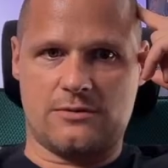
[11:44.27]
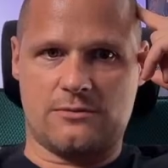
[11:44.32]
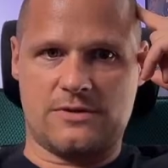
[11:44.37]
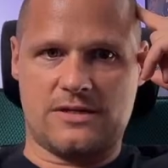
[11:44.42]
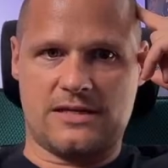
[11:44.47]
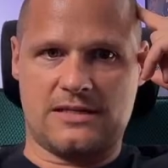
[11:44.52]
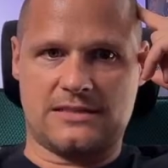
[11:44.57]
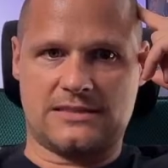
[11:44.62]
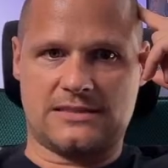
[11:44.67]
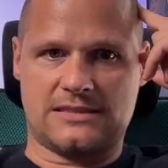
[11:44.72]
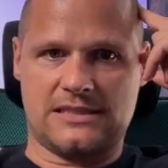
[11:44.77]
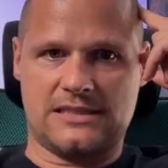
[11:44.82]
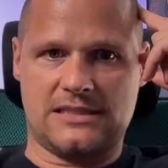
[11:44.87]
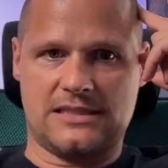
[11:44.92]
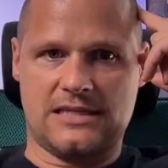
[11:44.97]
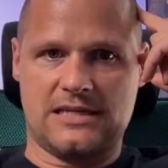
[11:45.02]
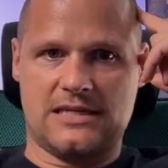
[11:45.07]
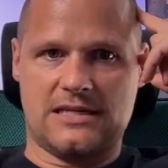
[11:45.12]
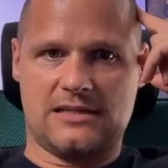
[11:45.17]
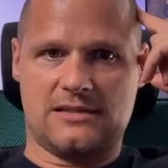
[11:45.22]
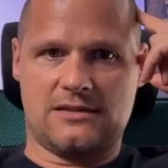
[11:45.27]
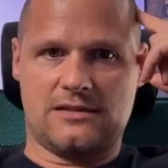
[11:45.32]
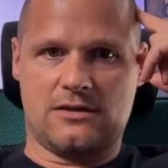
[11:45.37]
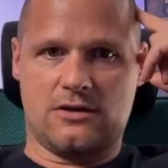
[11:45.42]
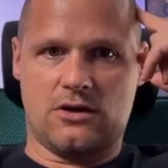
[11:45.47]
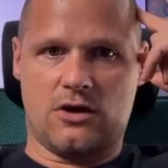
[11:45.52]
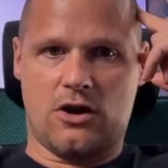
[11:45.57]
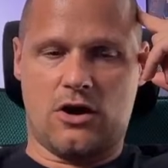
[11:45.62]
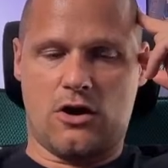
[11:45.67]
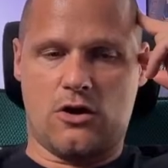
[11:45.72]
We can see the
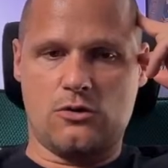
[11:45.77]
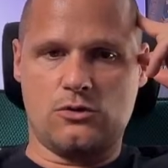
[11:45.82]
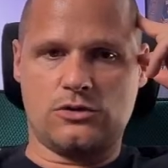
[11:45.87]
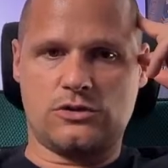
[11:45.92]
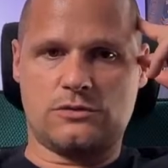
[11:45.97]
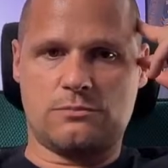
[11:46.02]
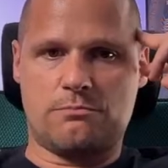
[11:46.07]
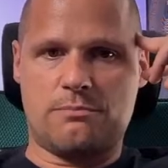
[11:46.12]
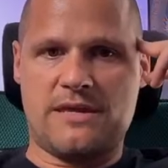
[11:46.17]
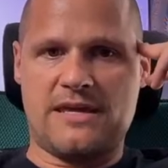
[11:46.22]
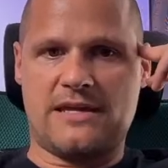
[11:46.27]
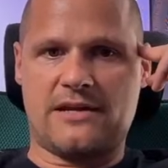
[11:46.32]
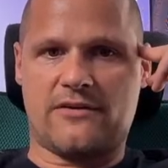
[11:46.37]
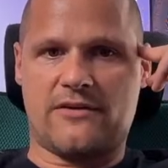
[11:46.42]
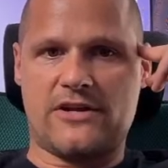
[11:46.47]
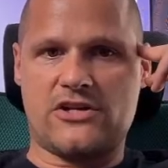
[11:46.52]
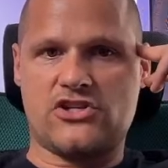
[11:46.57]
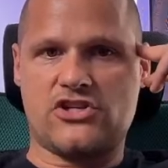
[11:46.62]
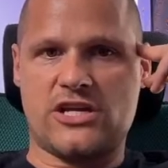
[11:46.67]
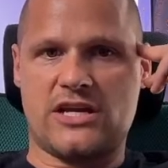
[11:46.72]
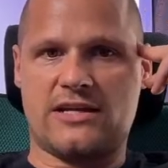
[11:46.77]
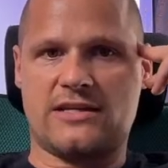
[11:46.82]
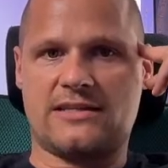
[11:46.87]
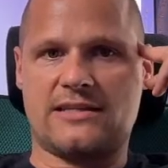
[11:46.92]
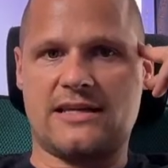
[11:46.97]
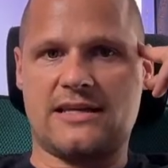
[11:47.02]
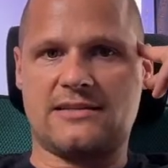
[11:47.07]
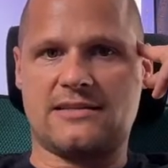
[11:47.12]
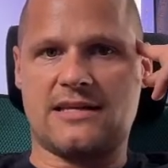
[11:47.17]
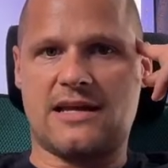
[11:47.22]
lows being
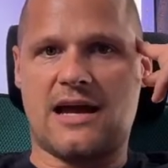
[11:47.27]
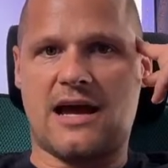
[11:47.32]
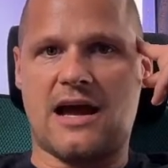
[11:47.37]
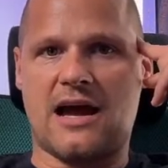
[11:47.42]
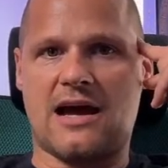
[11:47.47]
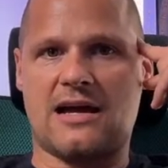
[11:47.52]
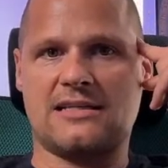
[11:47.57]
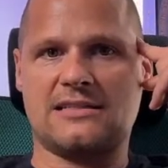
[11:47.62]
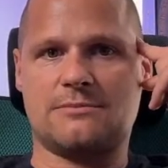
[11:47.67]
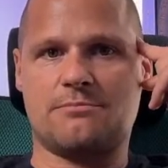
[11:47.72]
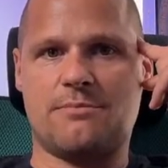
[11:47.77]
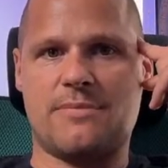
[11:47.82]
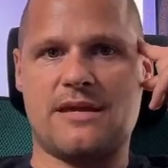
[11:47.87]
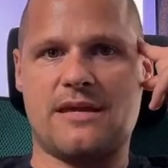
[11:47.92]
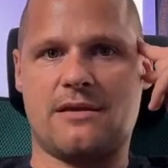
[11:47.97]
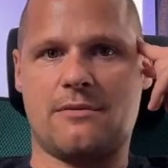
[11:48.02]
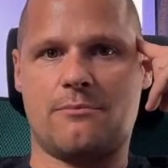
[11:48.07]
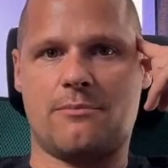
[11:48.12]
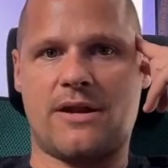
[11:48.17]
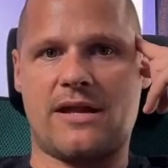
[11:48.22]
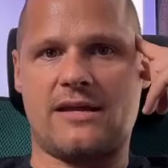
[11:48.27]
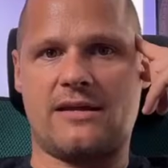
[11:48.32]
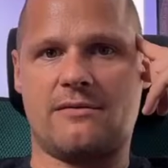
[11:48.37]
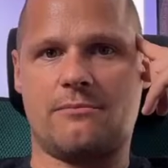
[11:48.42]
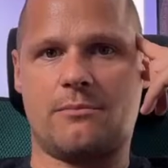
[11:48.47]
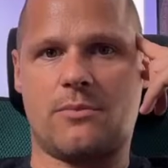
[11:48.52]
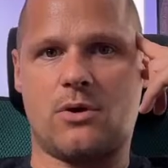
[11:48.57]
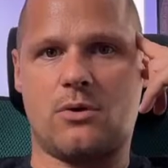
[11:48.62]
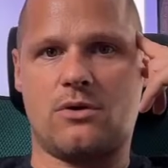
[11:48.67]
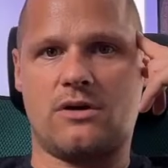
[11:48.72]
rejected, the highs being
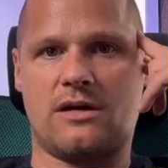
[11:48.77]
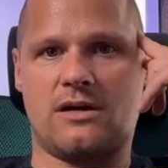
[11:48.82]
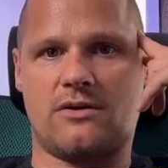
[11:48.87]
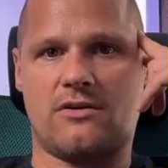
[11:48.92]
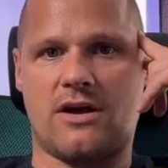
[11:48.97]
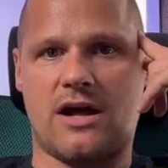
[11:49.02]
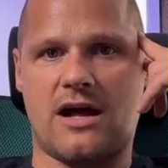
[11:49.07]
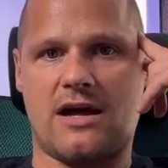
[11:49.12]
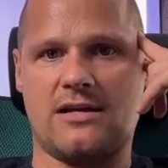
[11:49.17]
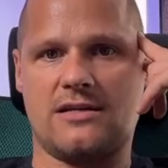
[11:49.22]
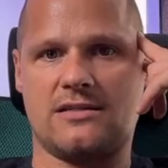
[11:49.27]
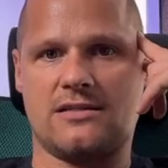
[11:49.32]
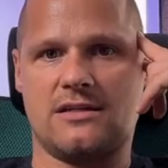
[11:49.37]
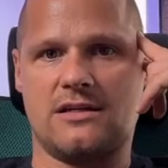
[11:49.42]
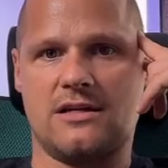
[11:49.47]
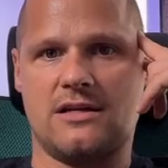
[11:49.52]
broken, right?